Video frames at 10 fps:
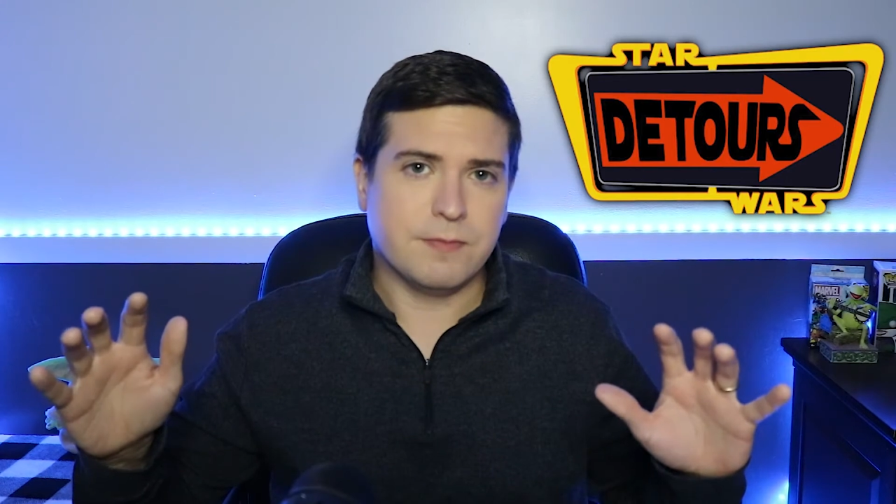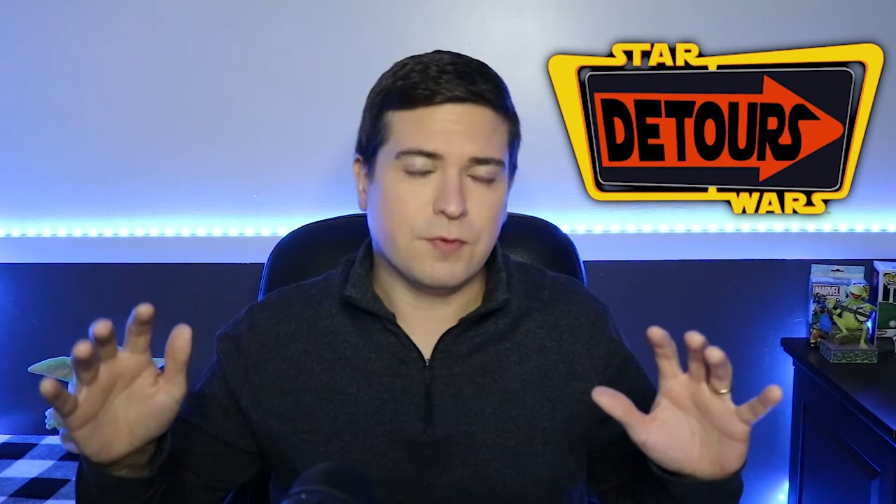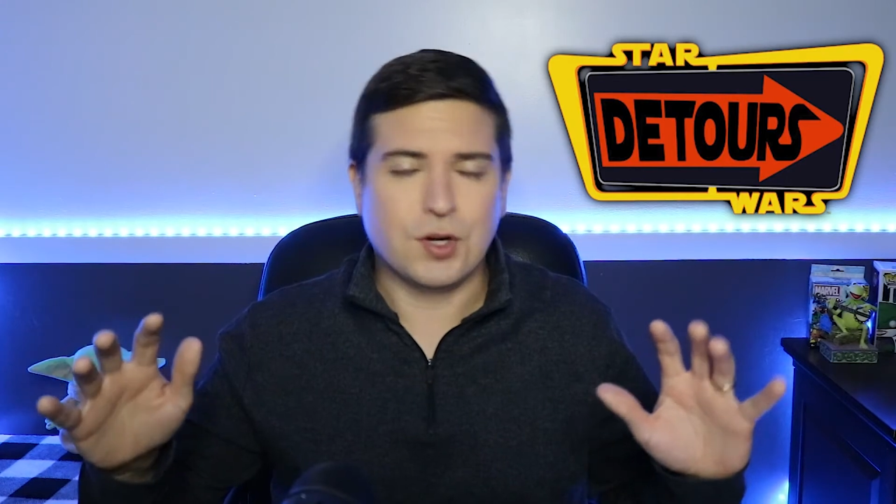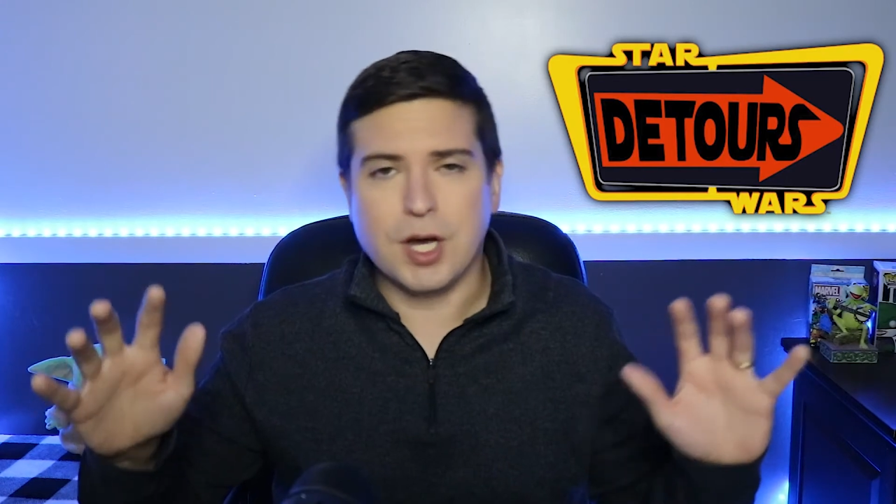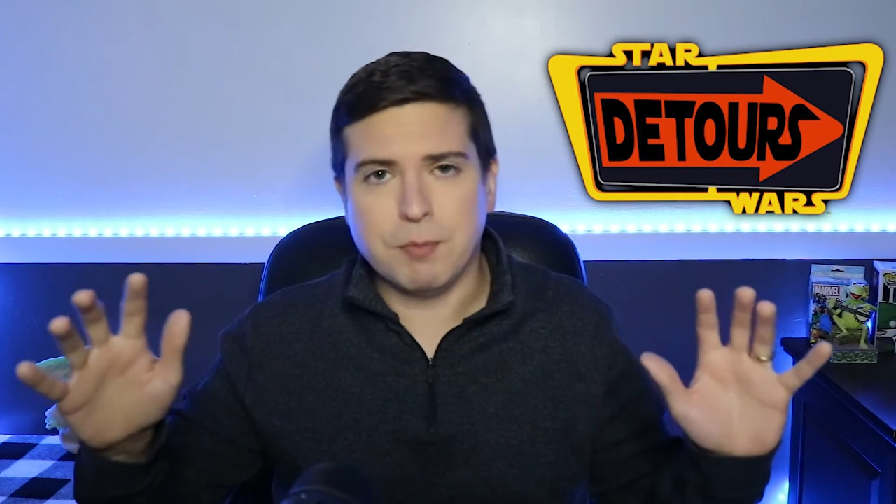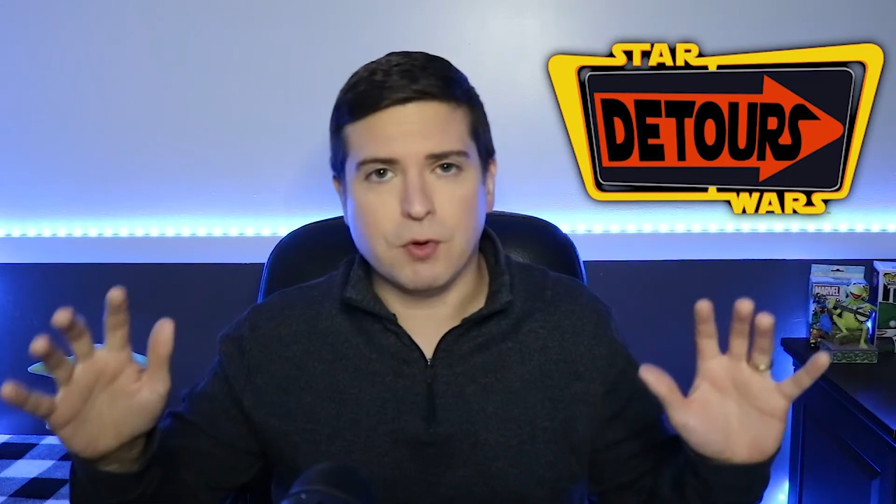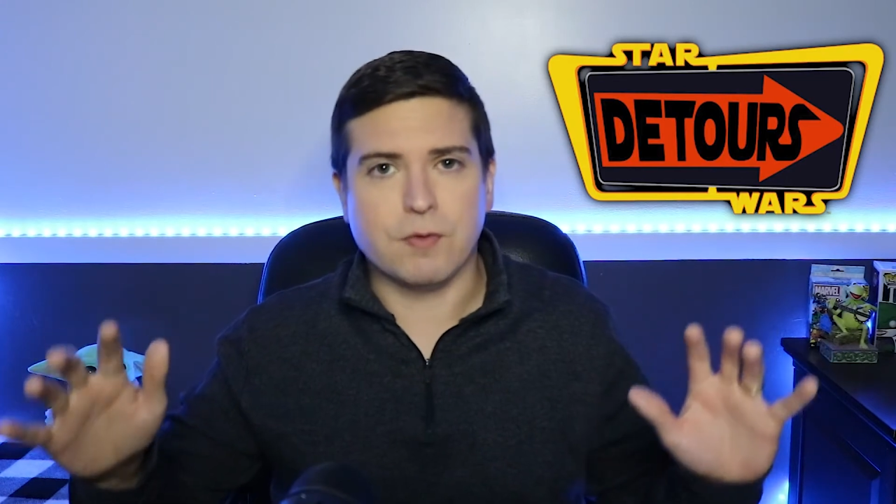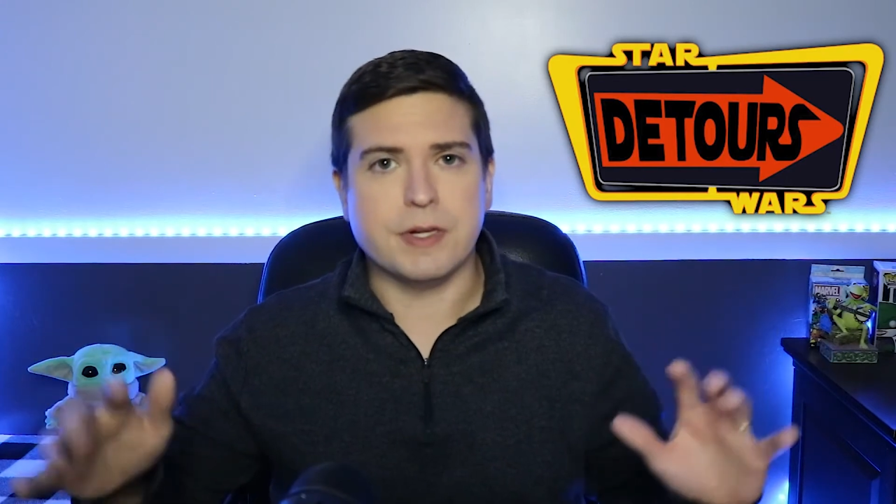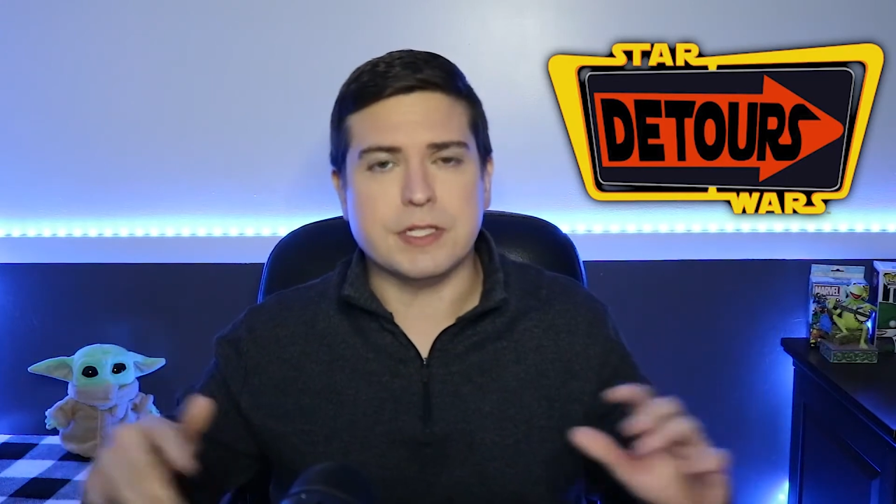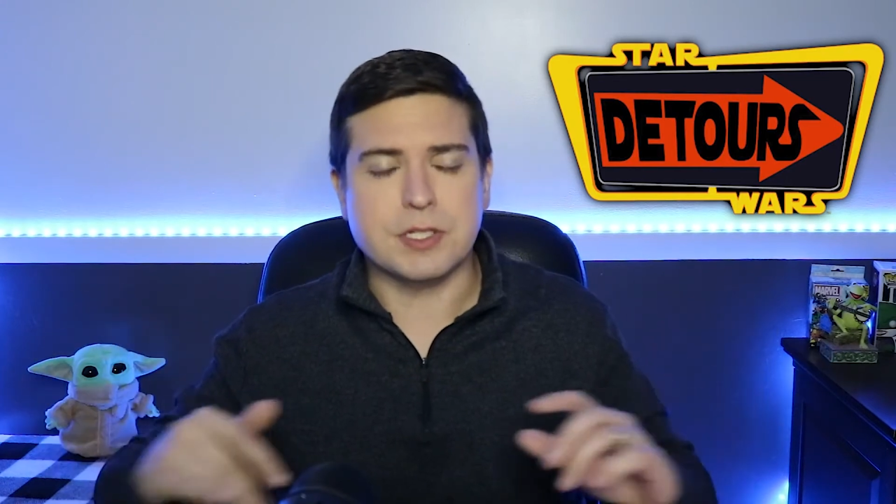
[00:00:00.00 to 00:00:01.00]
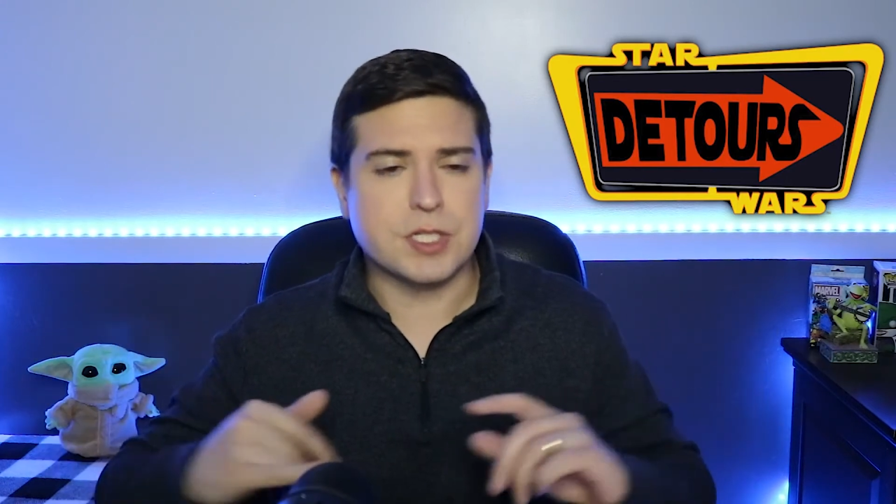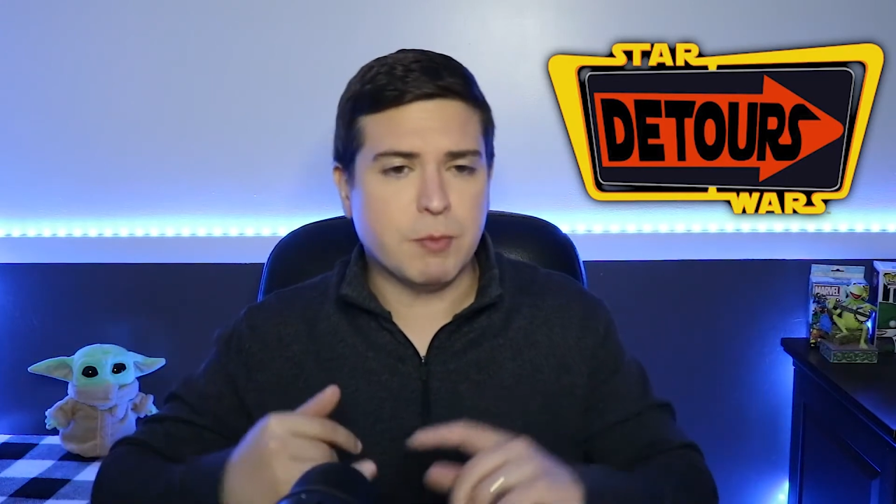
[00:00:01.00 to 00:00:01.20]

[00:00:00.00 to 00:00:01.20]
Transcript: for a couple of reasons.